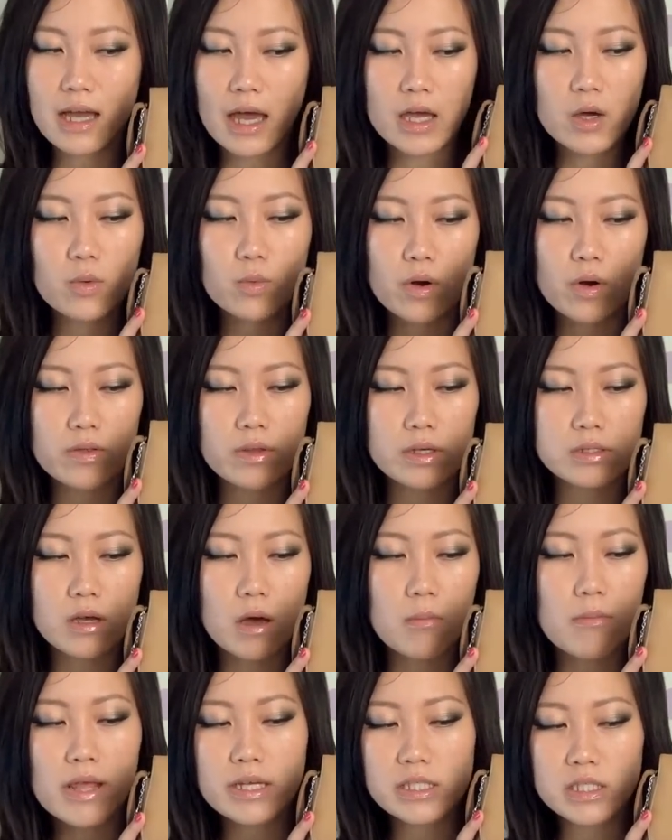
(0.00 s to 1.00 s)
I can wear this
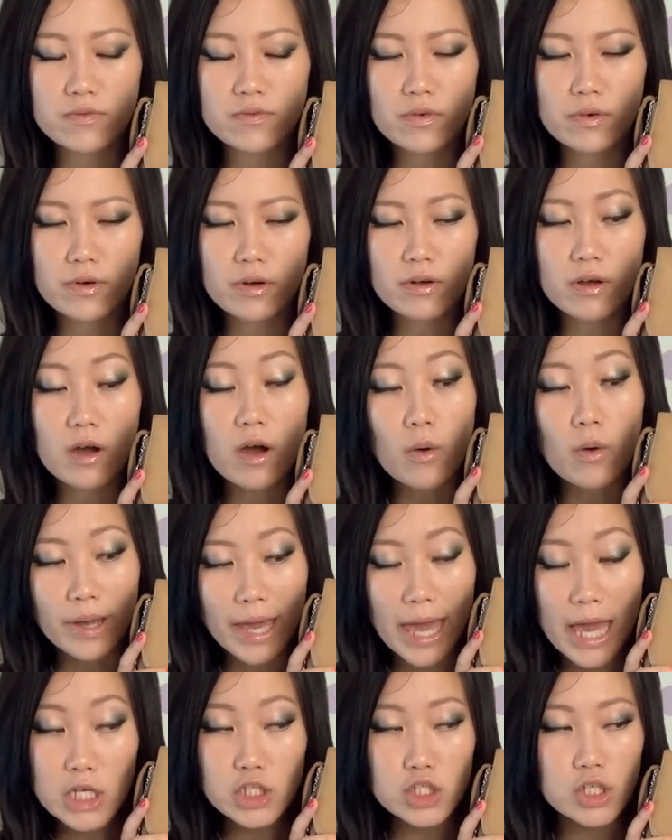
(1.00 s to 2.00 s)
on many different
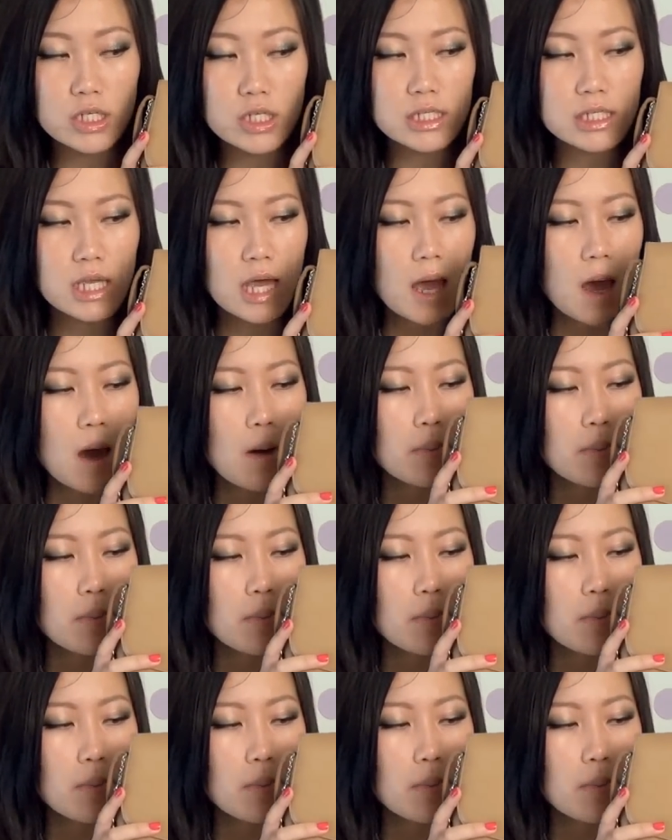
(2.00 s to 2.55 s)
occasions